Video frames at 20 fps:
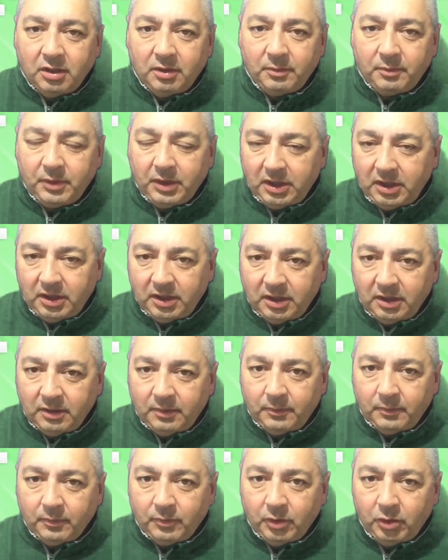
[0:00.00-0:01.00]
But
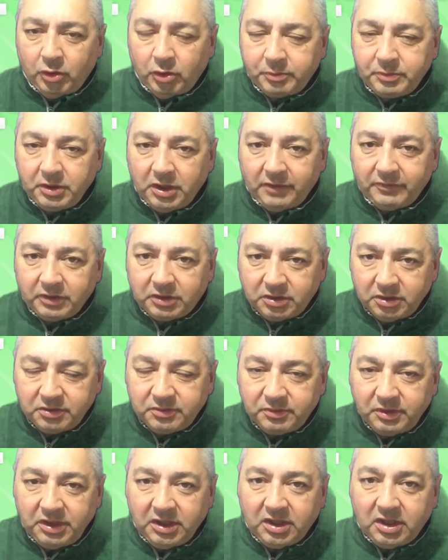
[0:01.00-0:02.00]
I hope you have a good
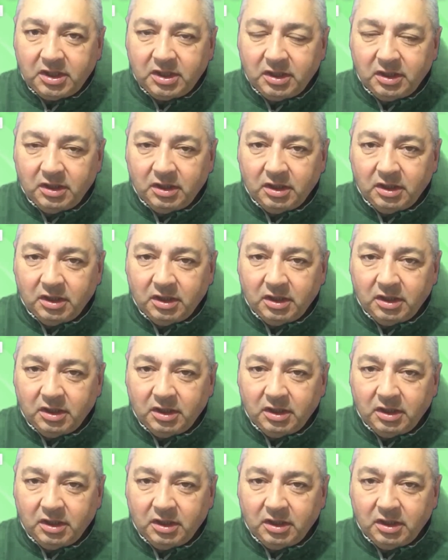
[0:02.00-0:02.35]
week.